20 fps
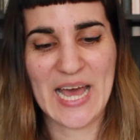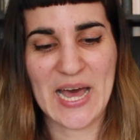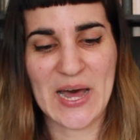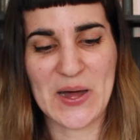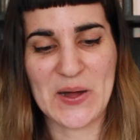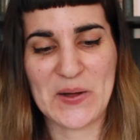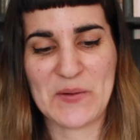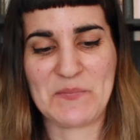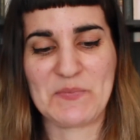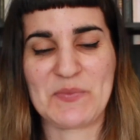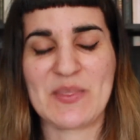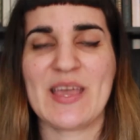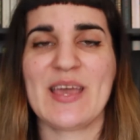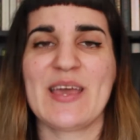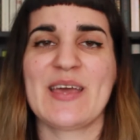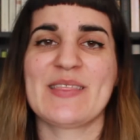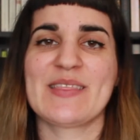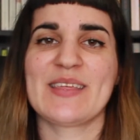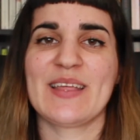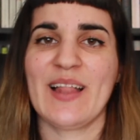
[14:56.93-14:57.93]

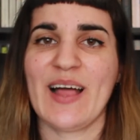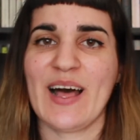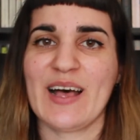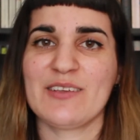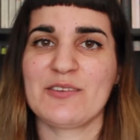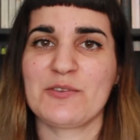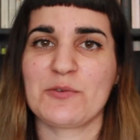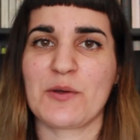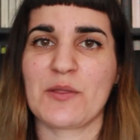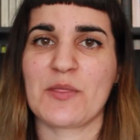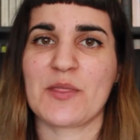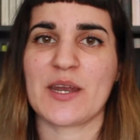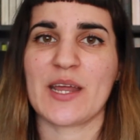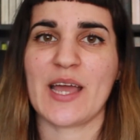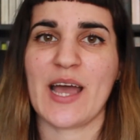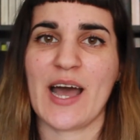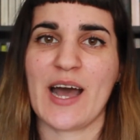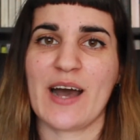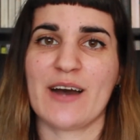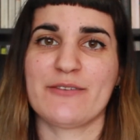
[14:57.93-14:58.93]
And the last one that I
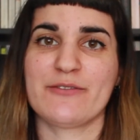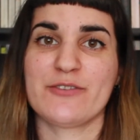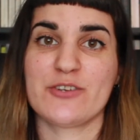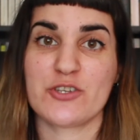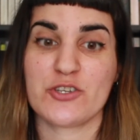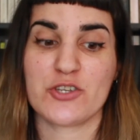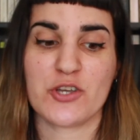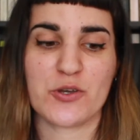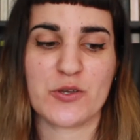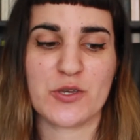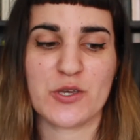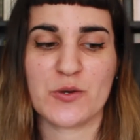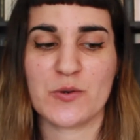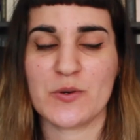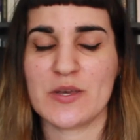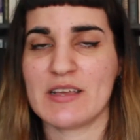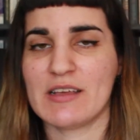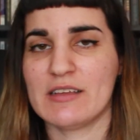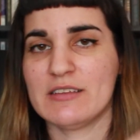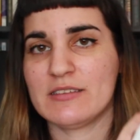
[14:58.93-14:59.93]
have to show you
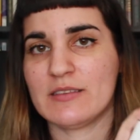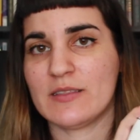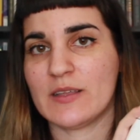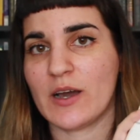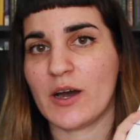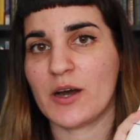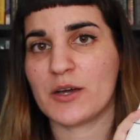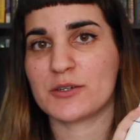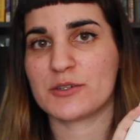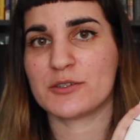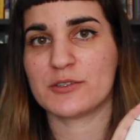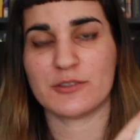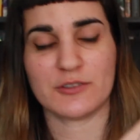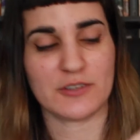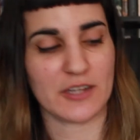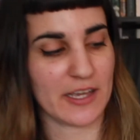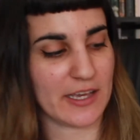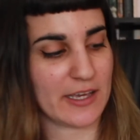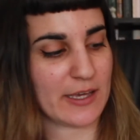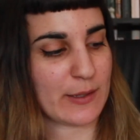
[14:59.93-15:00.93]
is The Otter's
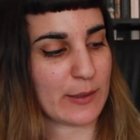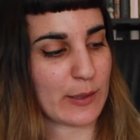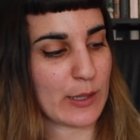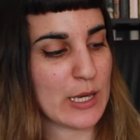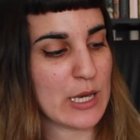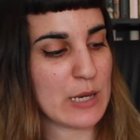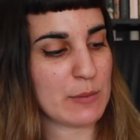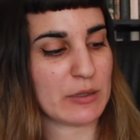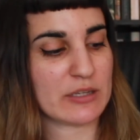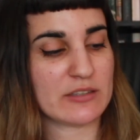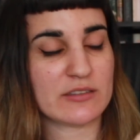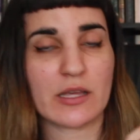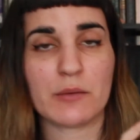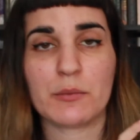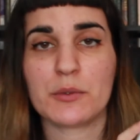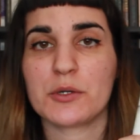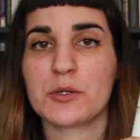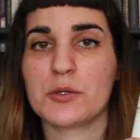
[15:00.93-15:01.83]
Tale by Simon